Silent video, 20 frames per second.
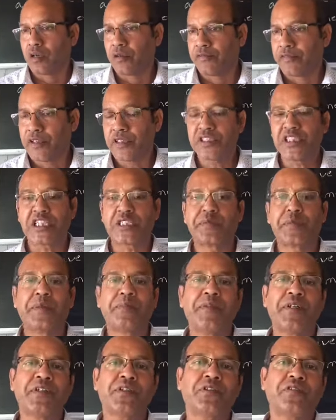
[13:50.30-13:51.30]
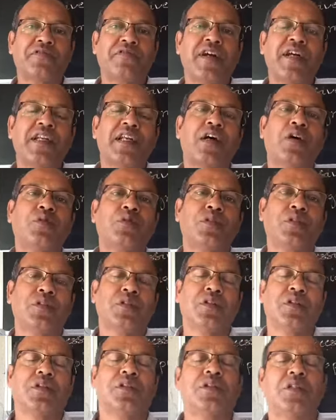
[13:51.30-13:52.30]
first experiment to find
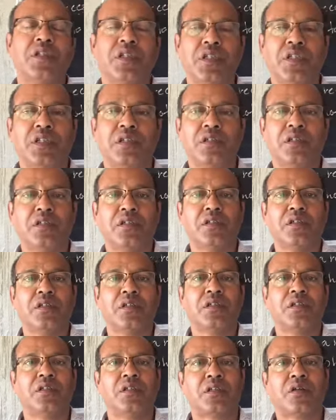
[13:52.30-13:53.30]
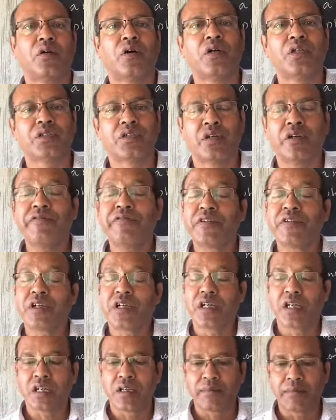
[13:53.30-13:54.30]
out the cause of
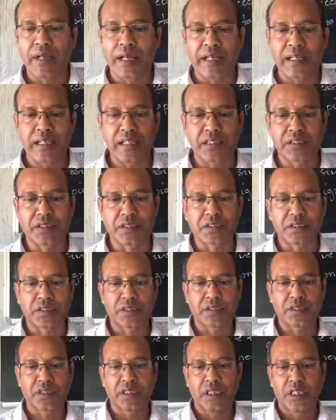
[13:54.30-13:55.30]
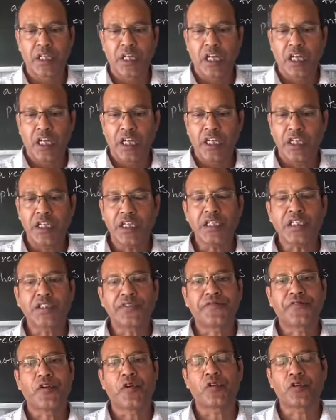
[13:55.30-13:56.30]
color blindness.
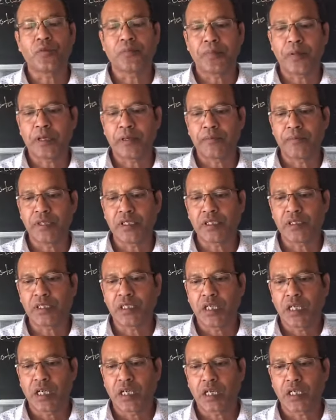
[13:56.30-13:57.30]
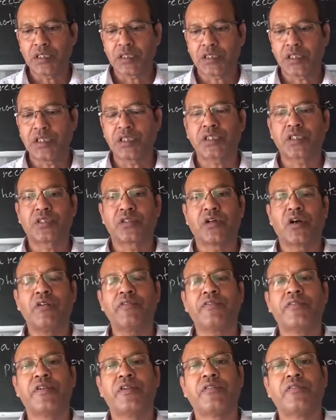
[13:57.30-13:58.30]
Each photopigment consists
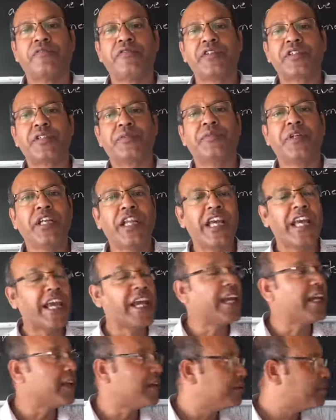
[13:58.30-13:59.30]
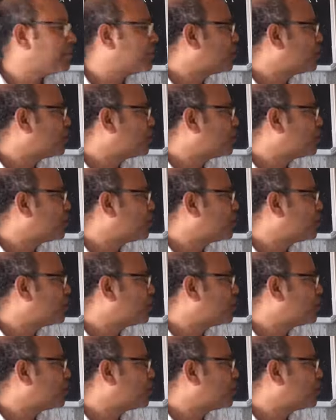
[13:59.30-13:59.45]
of vitamin A.